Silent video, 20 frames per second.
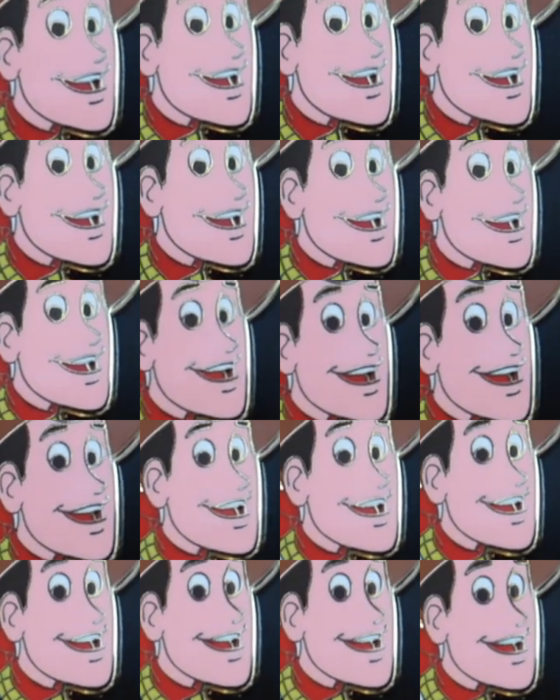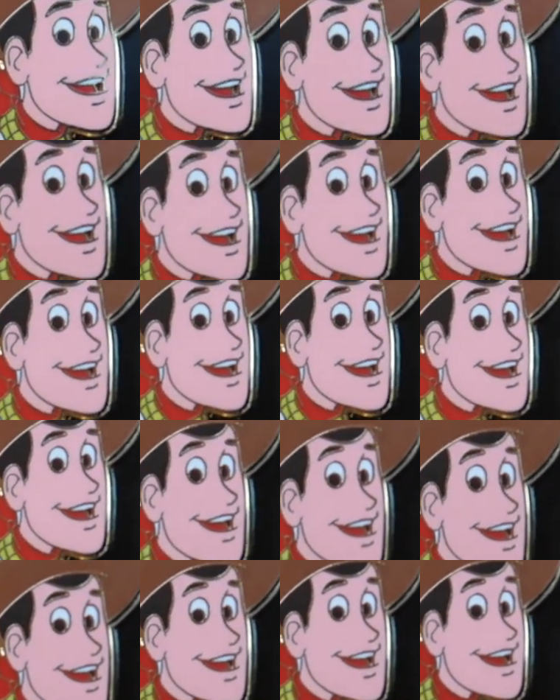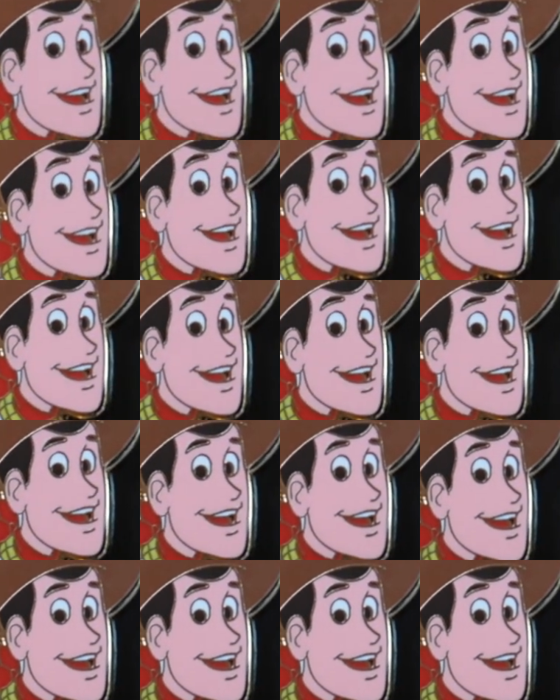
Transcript: it's huge. So you've got Woody,